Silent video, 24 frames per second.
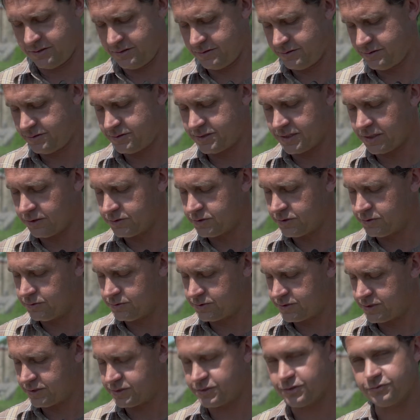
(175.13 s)

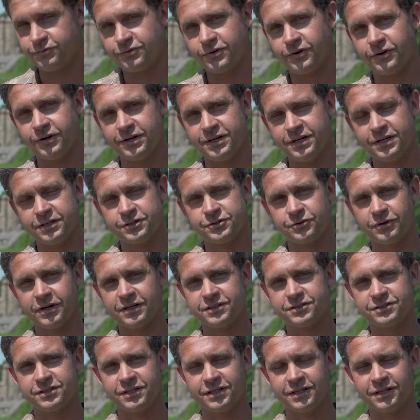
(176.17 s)
Celtuce is a very
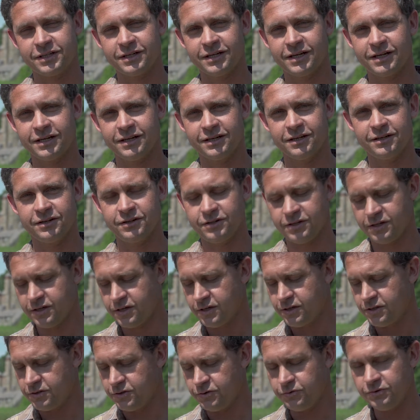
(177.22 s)
interesting and
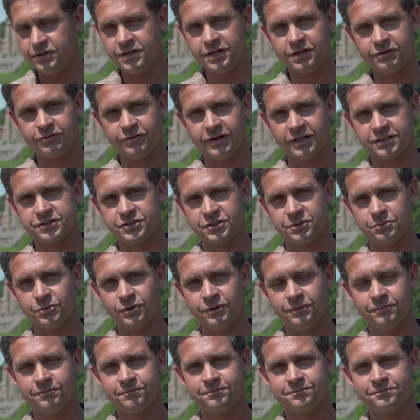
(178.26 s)
unique vegetable.
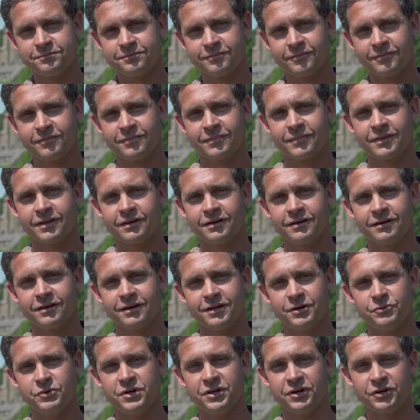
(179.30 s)

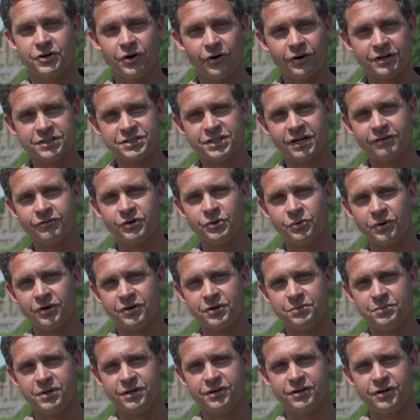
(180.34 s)
And we encourage everyone to be